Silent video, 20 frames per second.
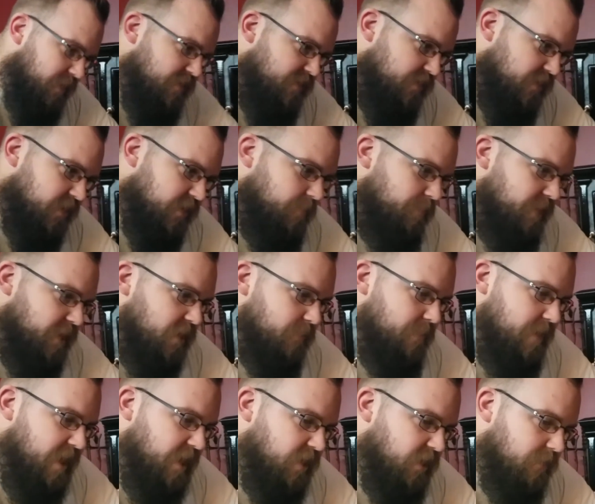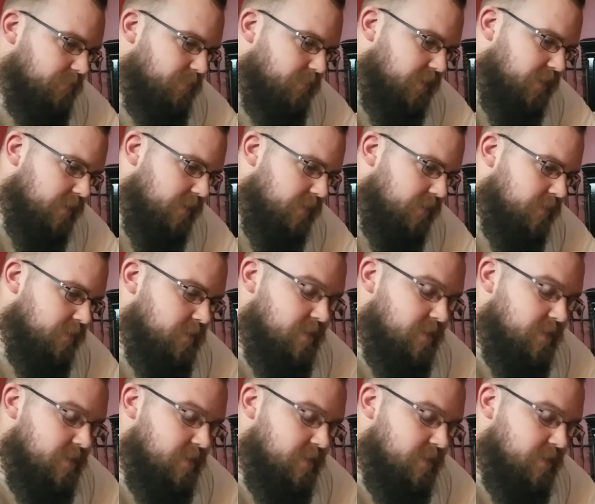so I'm going to pick it back up on